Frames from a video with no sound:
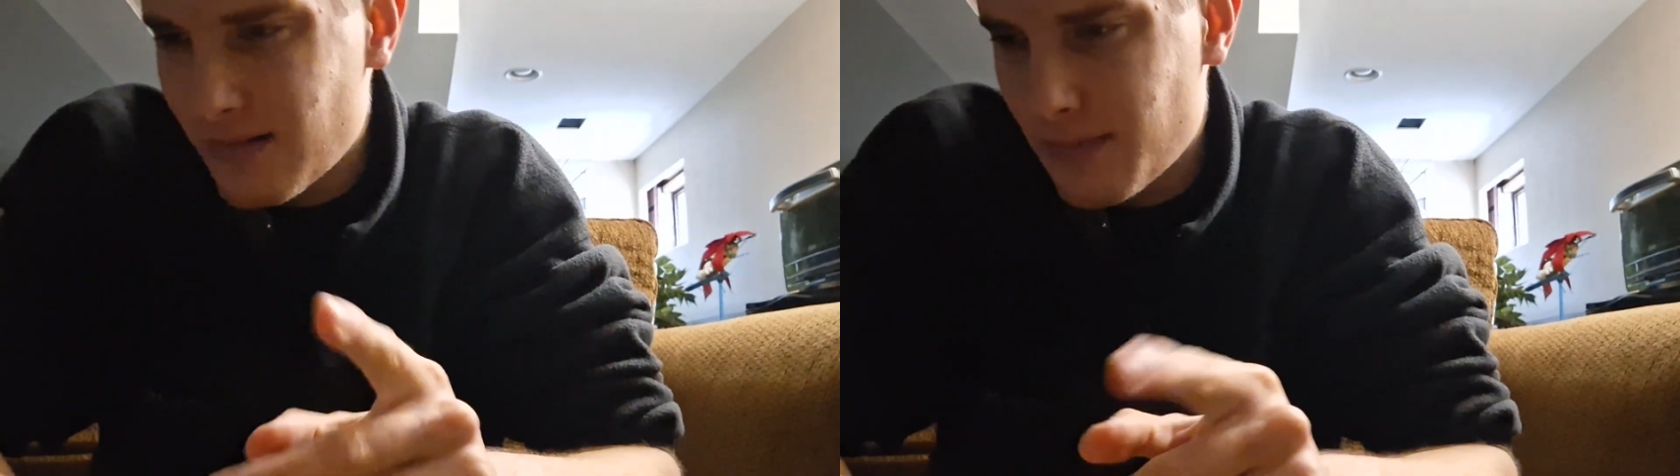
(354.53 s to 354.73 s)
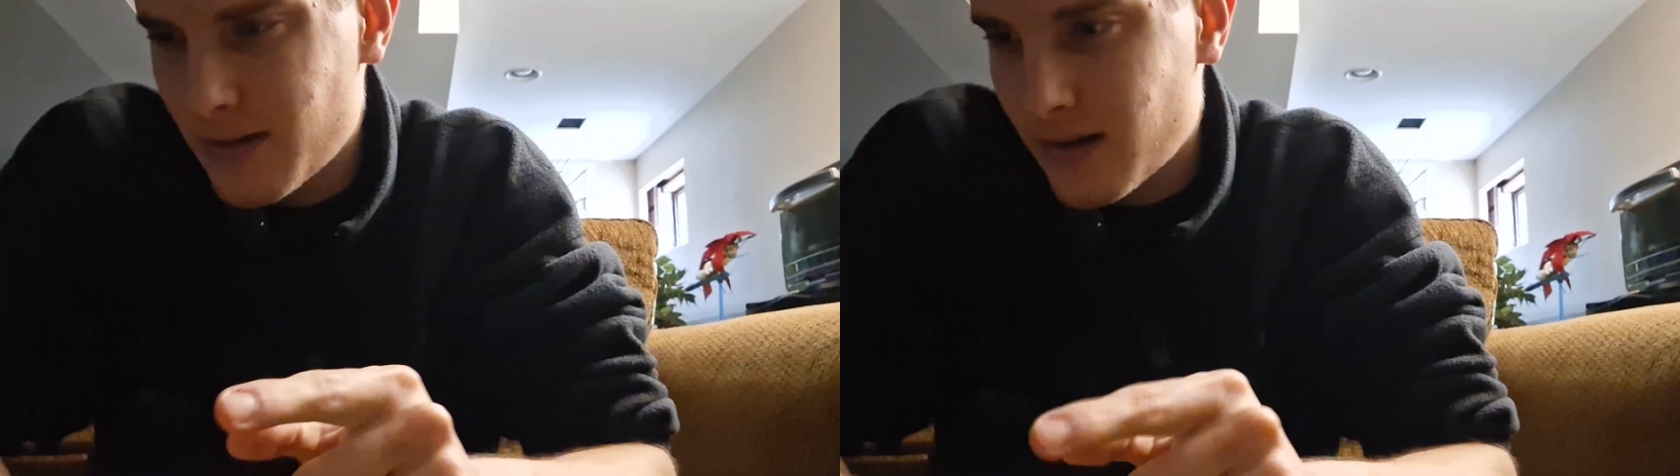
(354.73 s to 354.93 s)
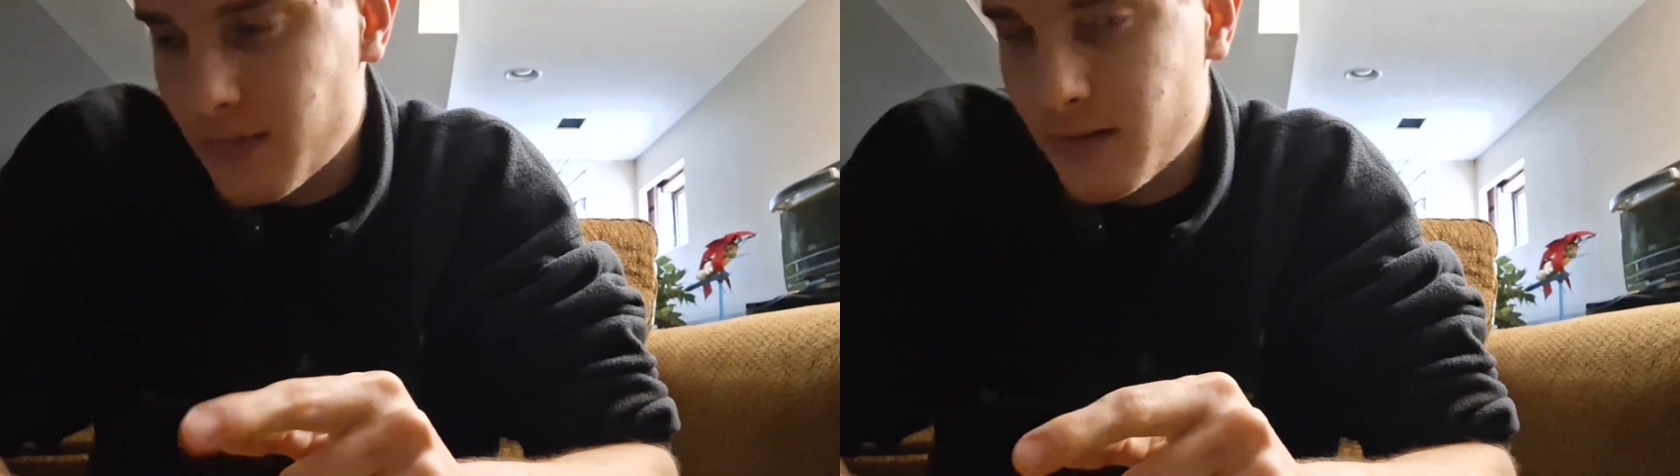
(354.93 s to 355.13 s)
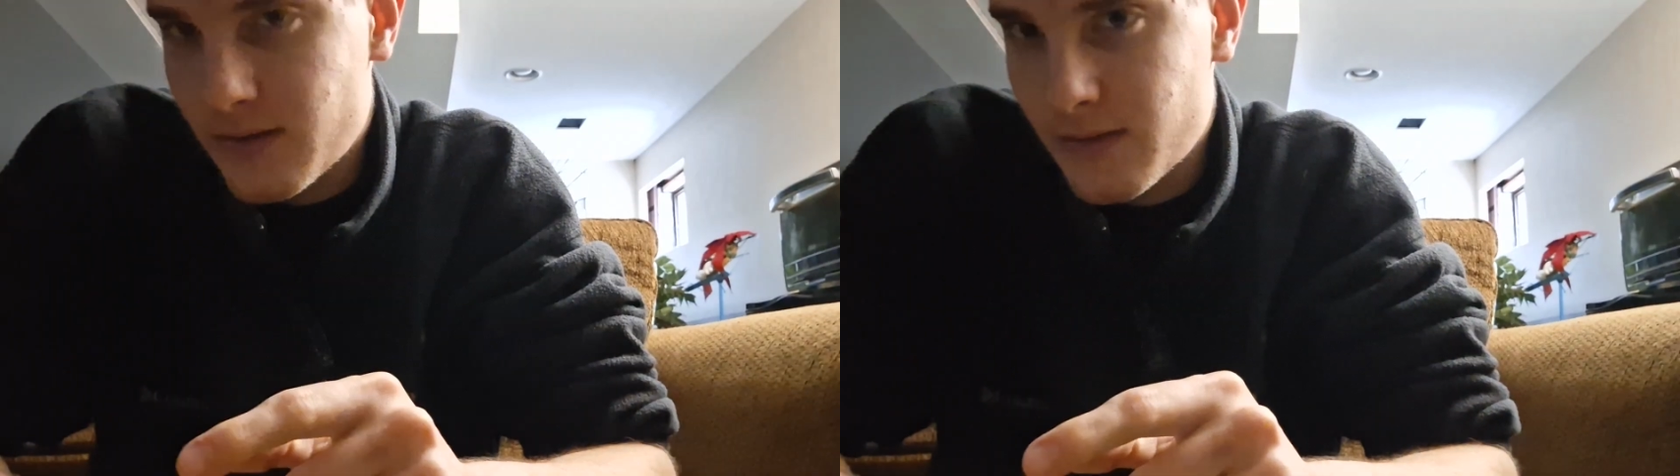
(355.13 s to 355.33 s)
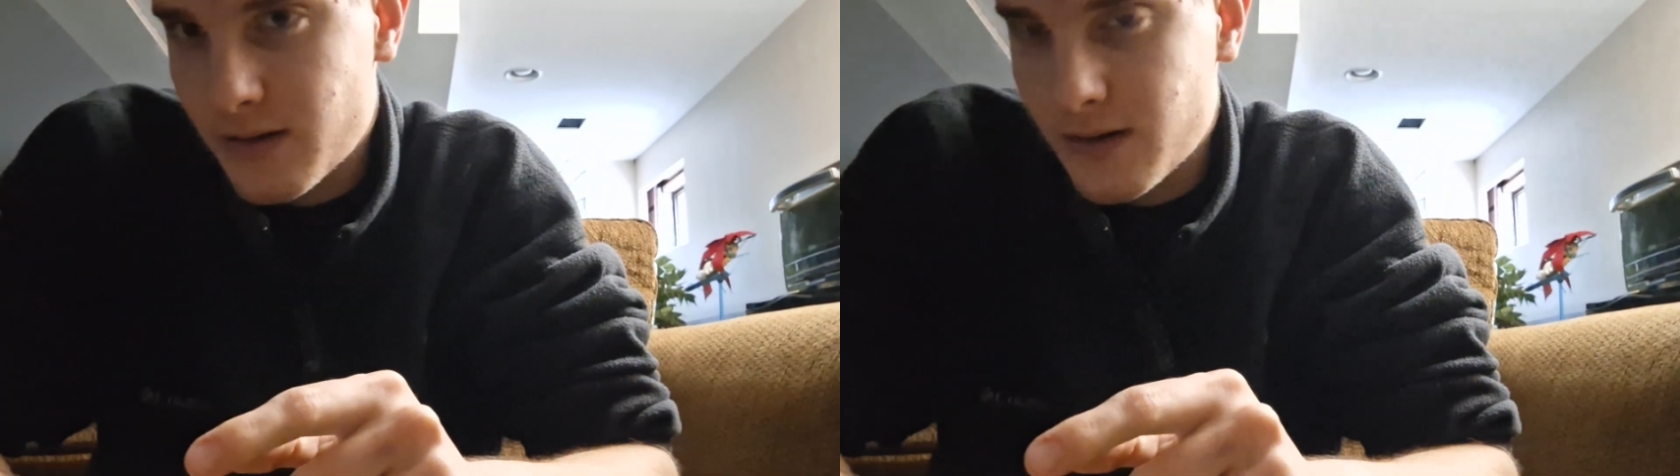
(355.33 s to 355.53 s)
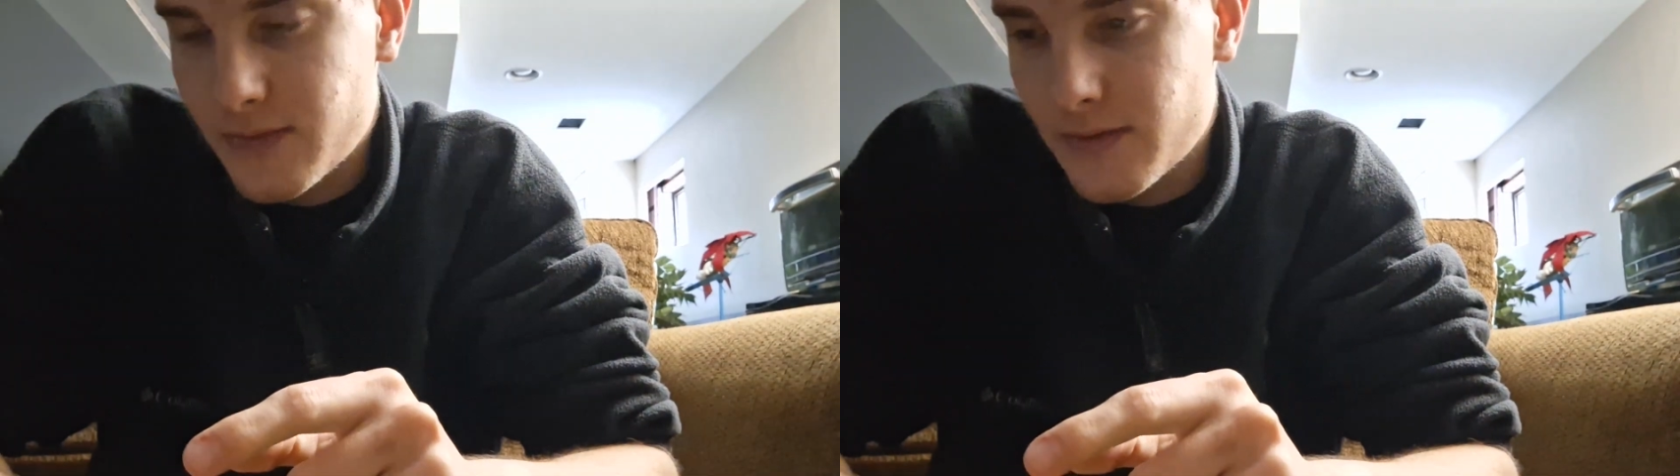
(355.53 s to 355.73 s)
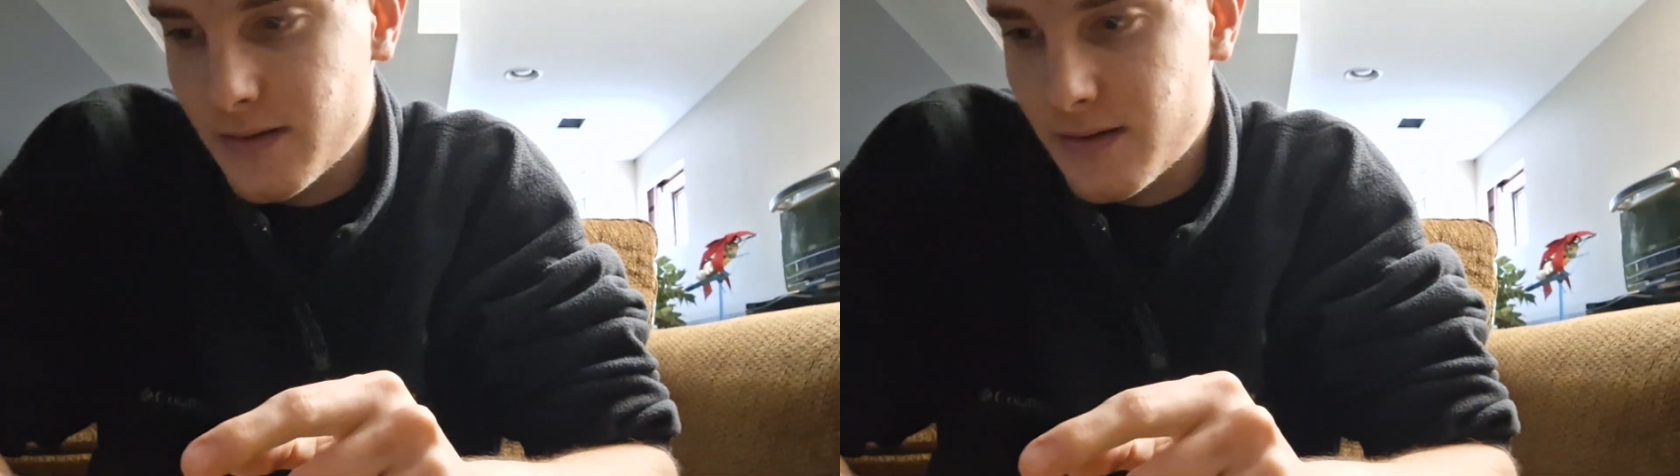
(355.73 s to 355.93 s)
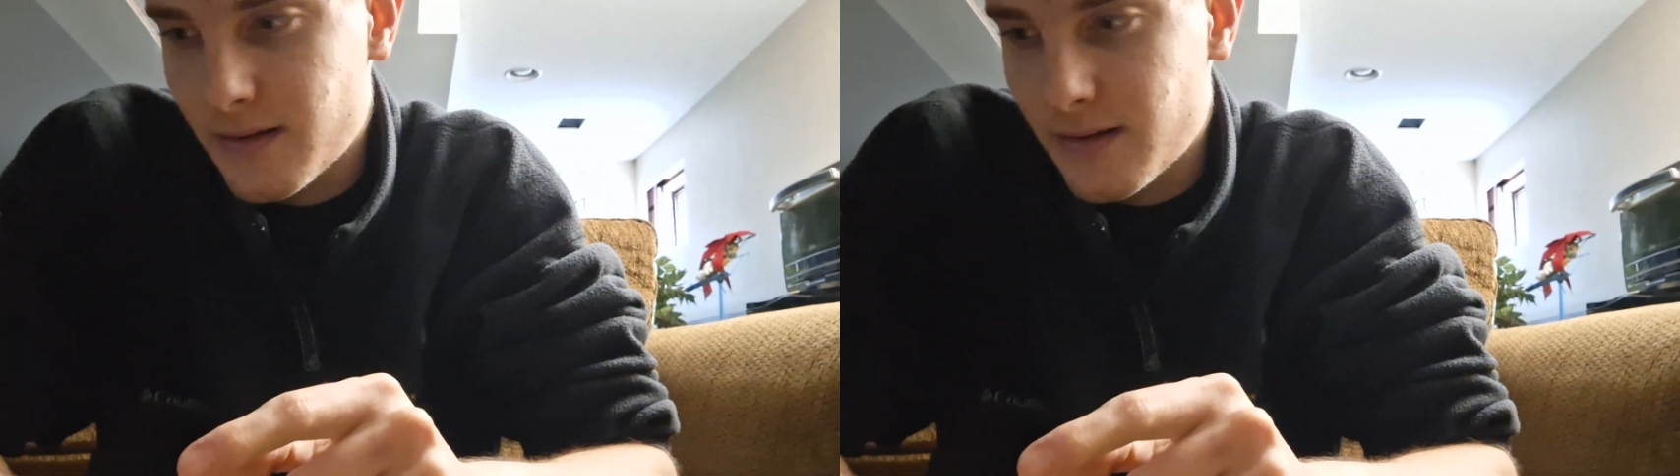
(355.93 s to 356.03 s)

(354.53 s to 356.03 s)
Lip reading: might be a little bit of coffee in there,